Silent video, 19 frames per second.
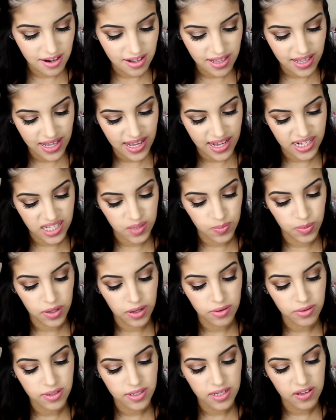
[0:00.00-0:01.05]
are the
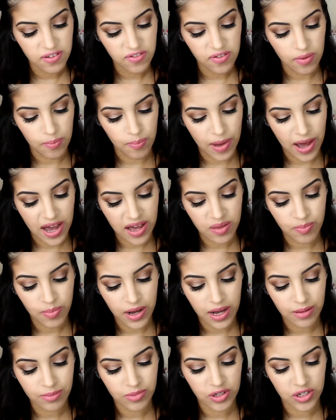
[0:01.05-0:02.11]
Explosive Bath
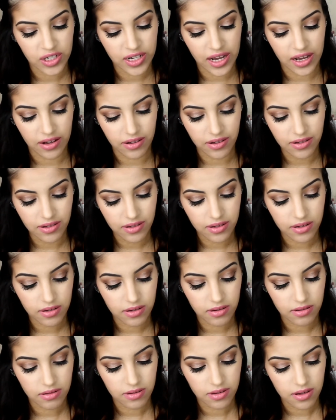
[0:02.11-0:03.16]
Bomb Shells.